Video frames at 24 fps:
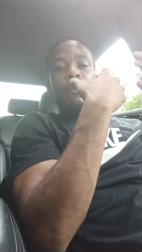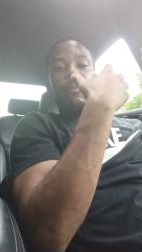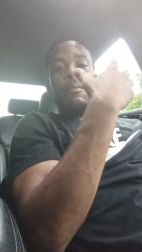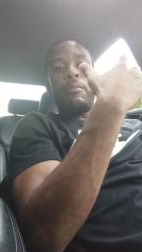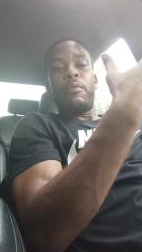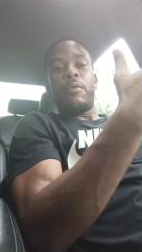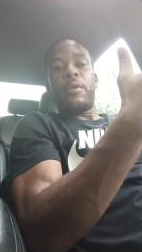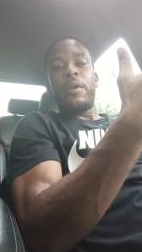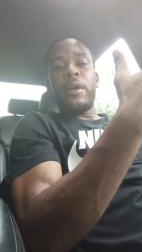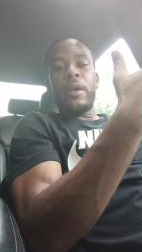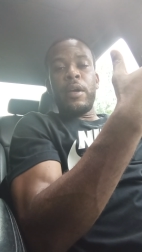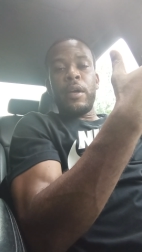
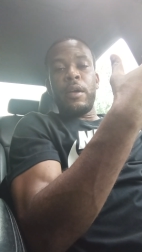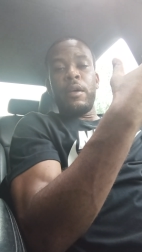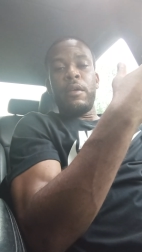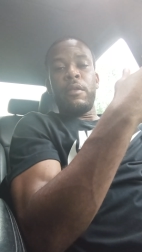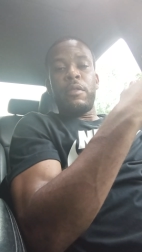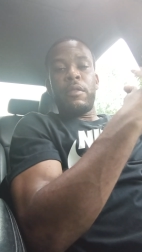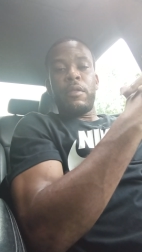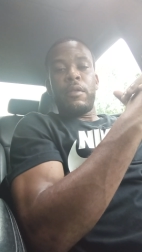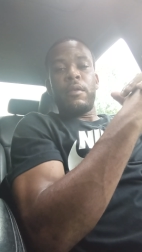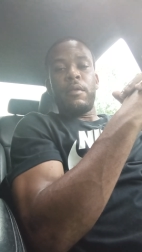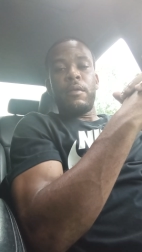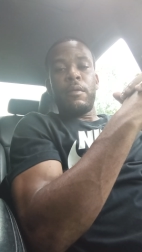breathe,
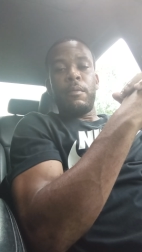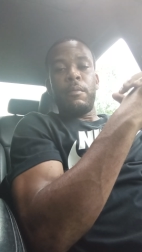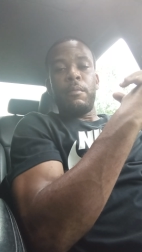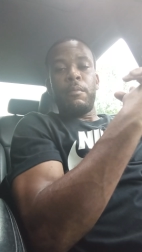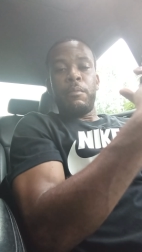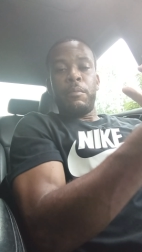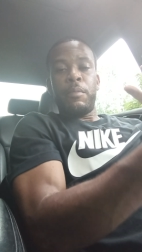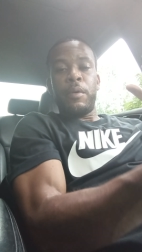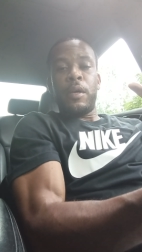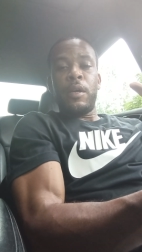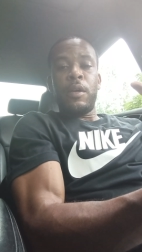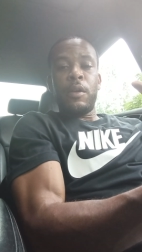
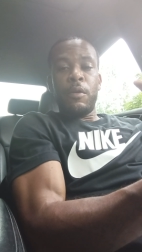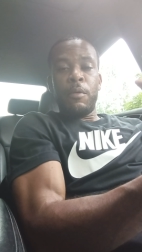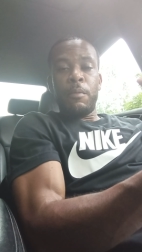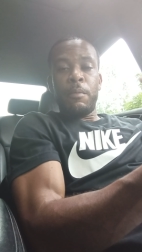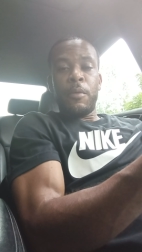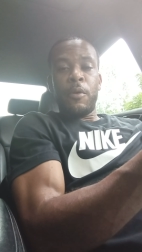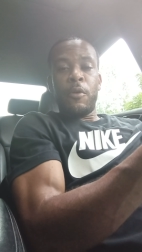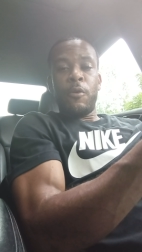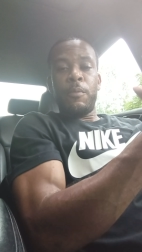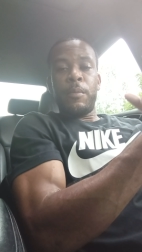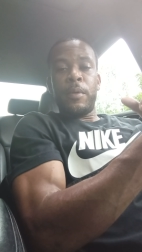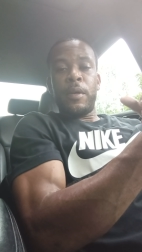be in the
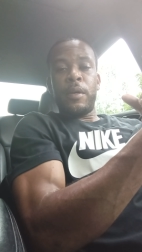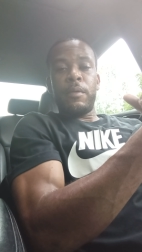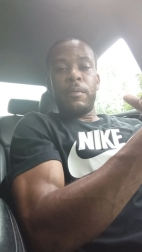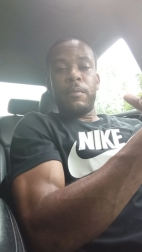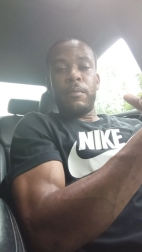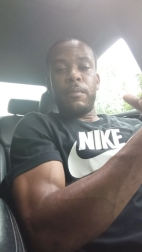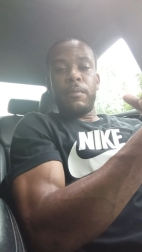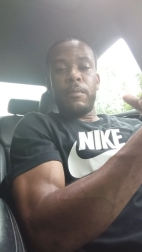moment,